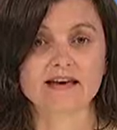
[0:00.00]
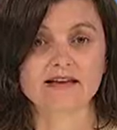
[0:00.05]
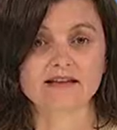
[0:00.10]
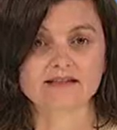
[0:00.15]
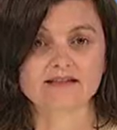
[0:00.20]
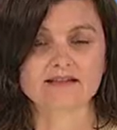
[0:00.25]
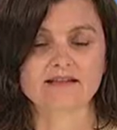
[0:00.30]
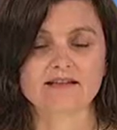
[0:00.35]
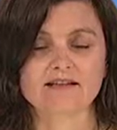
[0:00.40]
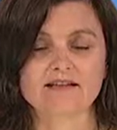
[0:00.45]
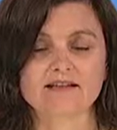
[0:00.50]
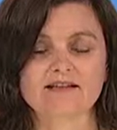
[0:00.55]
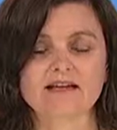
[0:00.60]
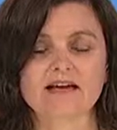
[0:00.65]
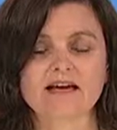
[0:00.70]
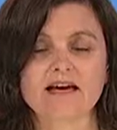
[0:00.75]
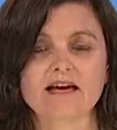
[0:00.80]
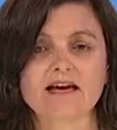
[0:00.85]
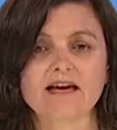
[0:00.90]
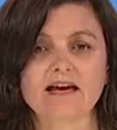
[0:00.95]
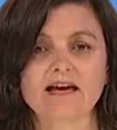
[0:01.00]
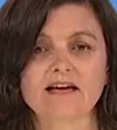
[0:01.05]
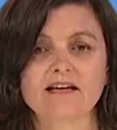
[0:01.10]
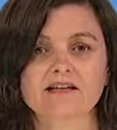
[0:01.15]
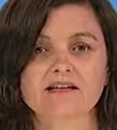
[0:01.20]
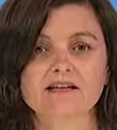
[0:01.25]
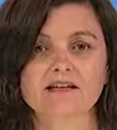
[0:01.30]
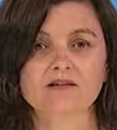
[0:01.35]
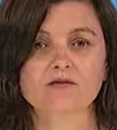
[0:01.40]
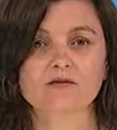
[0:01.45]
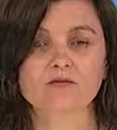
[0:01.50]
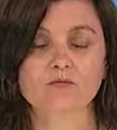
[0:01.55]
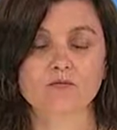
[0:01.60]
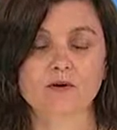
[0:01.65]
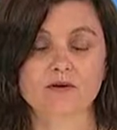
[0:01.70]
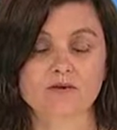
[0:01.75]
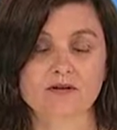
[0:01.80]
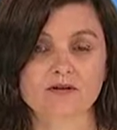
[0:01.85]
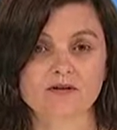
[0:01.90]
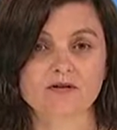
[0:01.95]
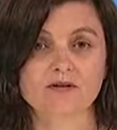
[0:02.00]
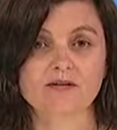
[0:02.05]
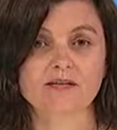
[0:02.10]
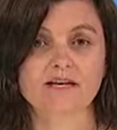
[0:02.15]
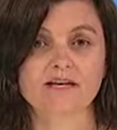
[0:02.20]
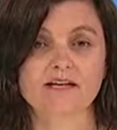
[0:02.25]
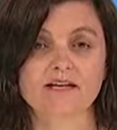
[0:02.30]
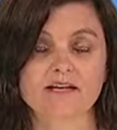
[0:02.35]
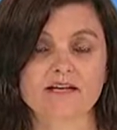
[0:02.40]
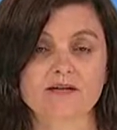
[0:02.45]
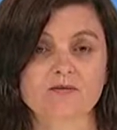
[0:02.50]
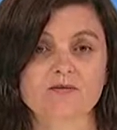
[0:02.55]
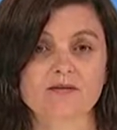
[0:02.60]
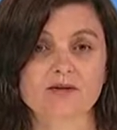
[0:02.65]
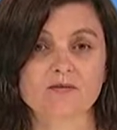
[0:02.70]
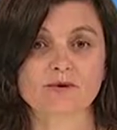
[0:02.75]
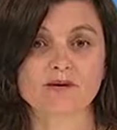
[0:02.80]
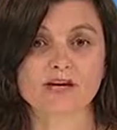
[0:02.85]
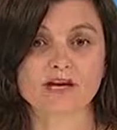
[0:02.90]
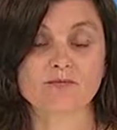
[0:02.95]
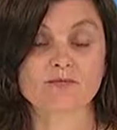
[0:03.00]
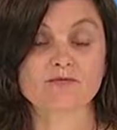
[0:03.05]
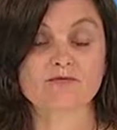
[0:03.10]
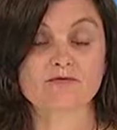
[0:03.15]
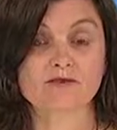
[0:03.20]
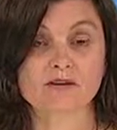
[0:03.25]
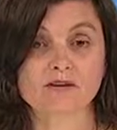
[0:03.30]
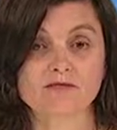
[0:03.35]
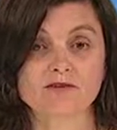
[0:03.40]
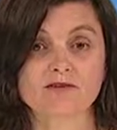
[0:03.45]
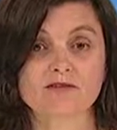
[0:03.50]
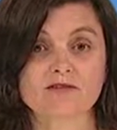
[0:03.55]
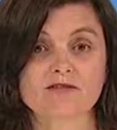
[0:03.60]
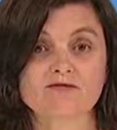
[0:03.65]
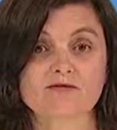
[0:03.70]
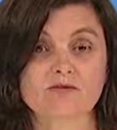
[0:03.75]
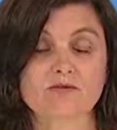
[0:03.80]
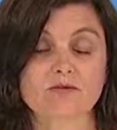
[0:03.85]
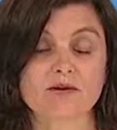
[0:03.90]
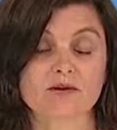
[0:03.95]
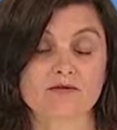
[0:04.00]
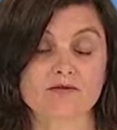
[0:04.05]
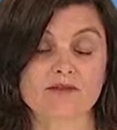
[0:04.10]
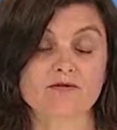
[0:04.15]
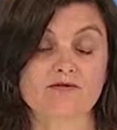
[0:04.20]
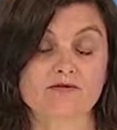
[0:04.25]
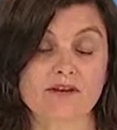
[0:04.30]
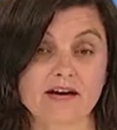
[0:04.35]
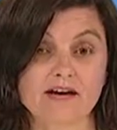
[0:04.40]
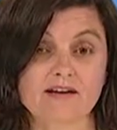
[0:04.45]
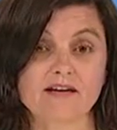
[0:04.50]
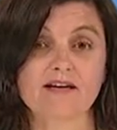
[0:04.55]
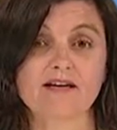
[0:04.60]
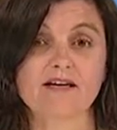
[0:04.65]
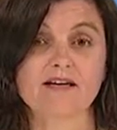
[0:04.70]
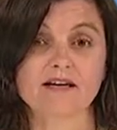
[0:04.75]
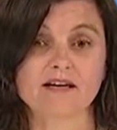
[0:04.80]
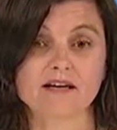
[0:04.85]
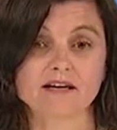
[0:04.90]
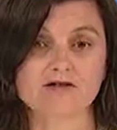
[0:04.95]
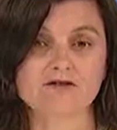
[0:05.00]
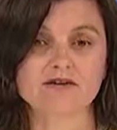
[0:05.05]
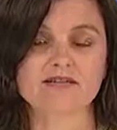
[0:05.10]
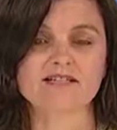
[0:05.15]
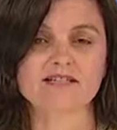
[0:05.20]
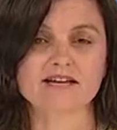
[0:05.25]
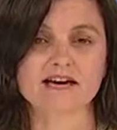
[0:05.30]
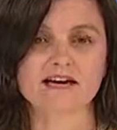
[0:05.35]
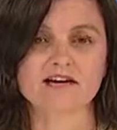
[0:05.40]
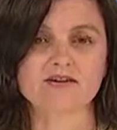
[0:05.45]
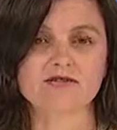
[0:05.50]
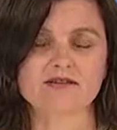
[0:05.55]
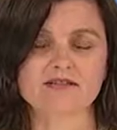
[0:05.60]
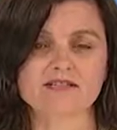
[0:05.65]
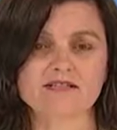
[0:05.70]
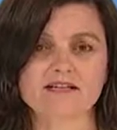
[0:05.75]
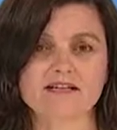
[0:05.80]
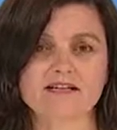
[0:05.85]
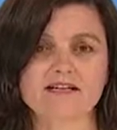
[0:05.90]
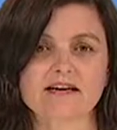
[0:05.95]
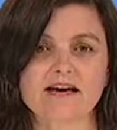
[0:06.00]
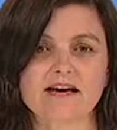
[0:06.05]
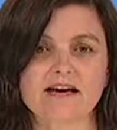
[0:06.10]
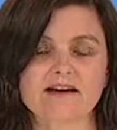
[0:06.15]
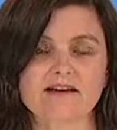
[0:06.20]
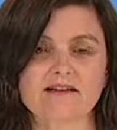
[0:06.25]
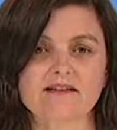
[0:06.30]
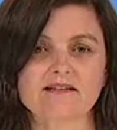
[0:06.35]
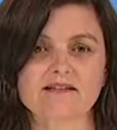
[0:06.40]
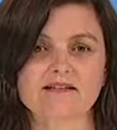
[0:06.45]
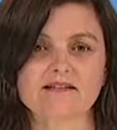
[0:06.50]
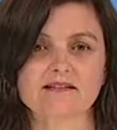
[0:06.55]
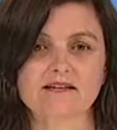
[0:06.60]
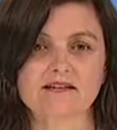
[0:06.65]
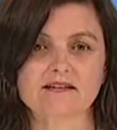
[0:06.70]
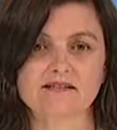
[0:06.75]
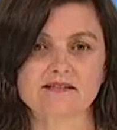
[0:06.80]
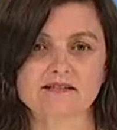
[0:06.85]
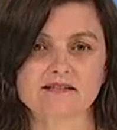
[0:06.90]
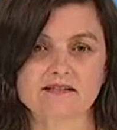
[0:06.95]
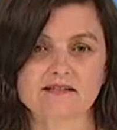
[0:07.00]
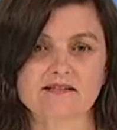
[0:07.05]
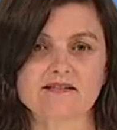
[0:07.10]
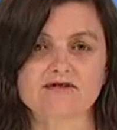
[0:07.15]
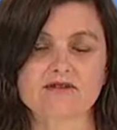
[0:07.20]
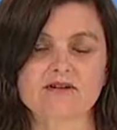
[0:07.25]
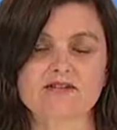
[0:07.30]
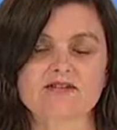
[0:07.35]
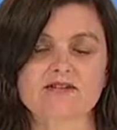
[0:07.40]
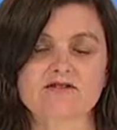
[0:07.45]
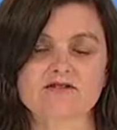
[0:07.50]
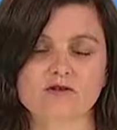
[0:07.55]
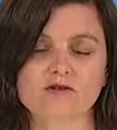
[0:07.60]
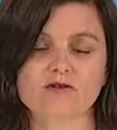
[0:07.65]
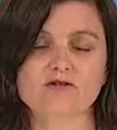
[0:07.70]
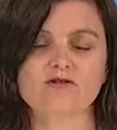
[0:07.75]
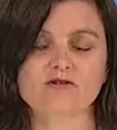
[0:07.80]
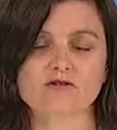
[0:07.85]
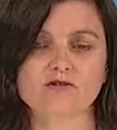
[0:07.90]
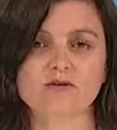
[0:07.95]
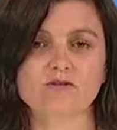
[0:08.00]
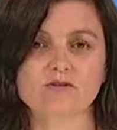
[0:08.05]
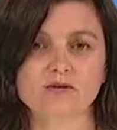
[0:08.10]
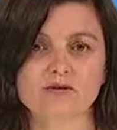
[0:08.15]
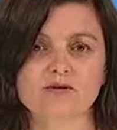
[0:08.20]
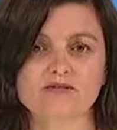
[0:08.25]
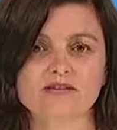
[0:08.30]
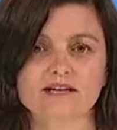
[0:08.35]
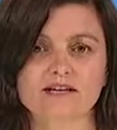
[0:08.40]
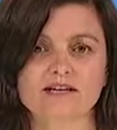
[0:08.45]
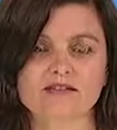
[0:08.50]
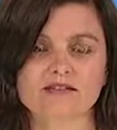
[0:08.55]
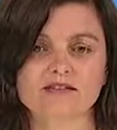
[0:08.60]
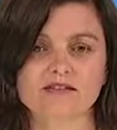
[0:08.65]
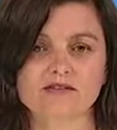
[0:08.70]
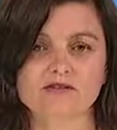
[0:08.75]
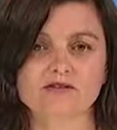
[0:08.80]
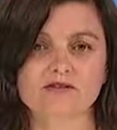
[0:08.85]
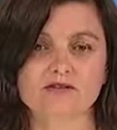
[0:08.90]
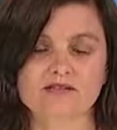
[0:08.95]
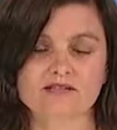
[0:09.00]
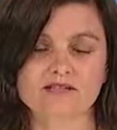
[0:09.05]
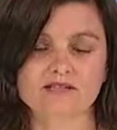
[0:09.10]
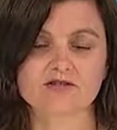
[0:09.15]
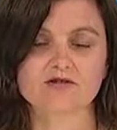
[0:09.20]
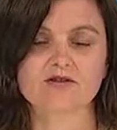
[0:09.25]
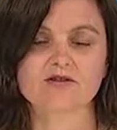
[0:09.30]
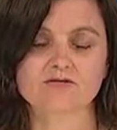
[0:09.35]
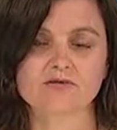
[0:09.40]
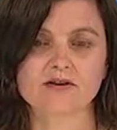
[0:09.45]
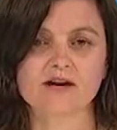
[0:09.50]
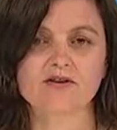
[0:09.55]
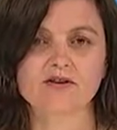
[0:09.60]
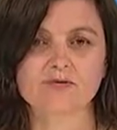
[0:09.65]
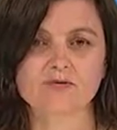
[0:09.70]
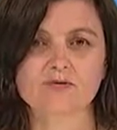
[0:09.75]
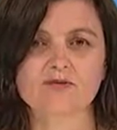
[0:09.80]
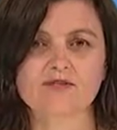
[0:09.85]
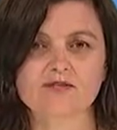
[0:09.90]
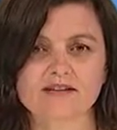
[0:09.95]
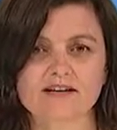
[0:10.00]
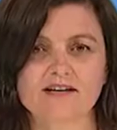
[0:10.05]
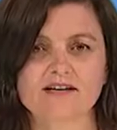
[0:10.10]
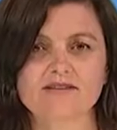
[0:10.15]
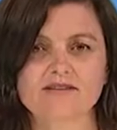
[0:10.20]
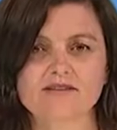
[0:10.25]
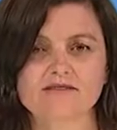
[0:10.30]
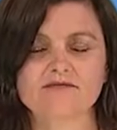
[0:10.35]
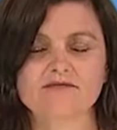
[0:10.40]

that setting. And when we're doing that, Calypso becomes very useful because of that increased accuracy and decreased dose to the prostate tissue, the tissues around the prostate.